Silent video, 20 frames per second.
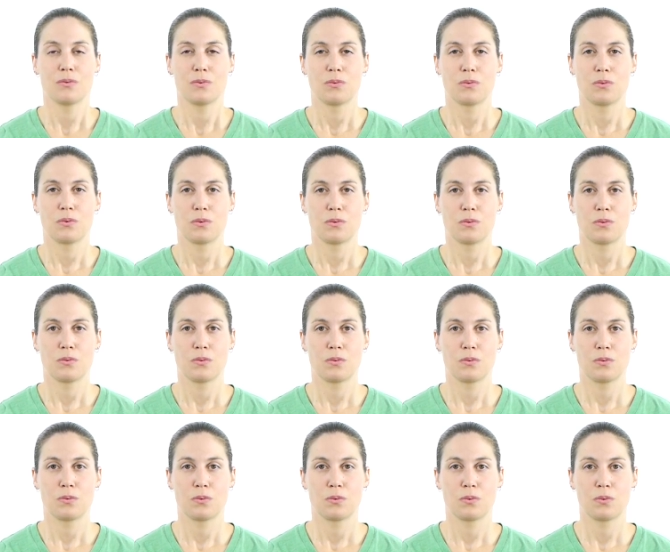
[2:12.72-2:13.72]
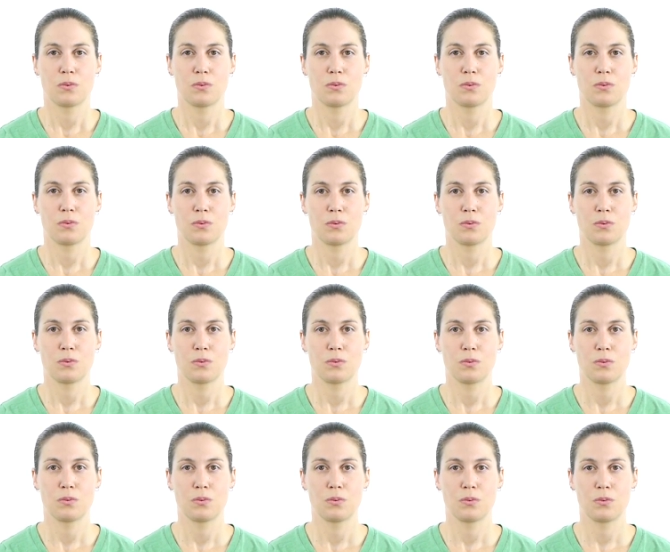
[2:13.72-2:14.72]

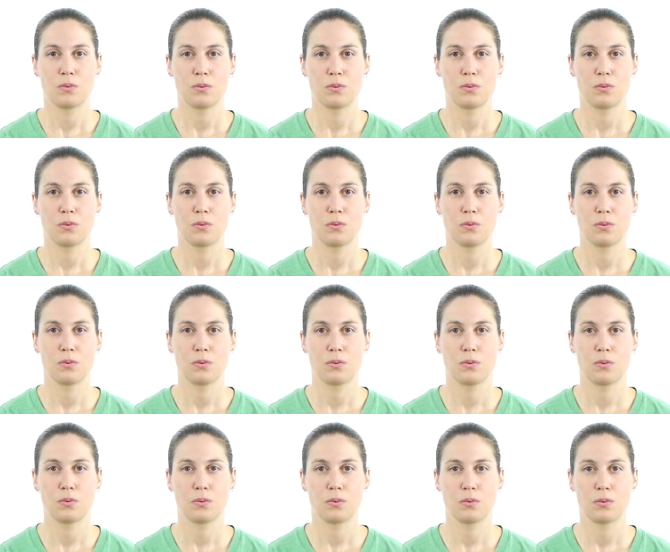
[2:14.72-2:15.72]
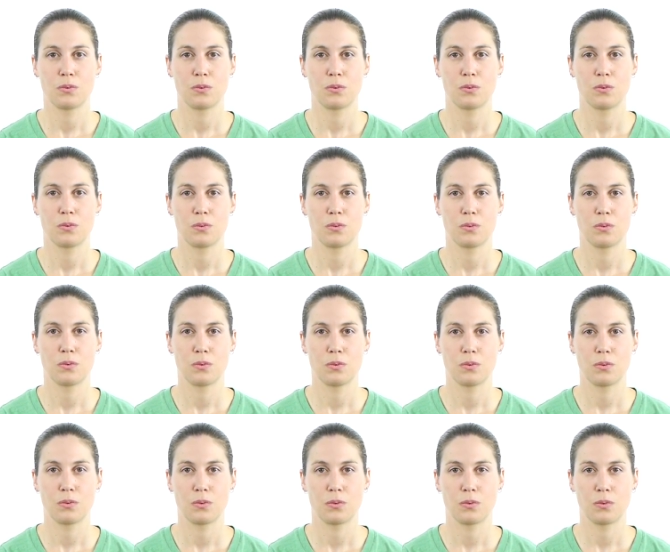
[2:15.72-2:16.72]

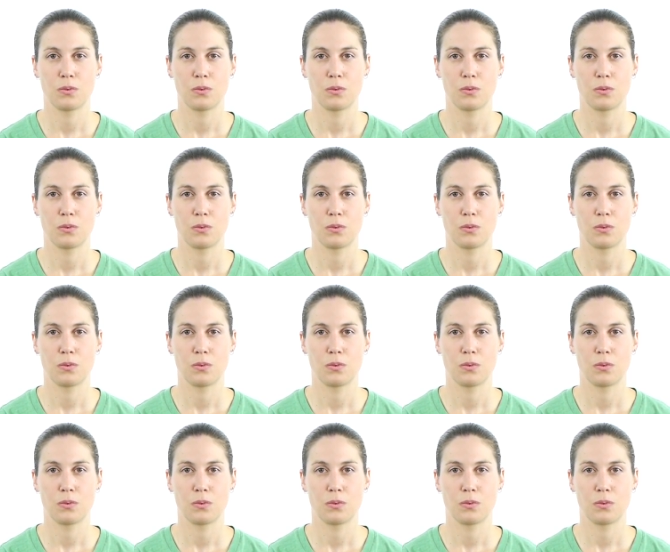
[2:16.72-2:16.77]
(no one is talking)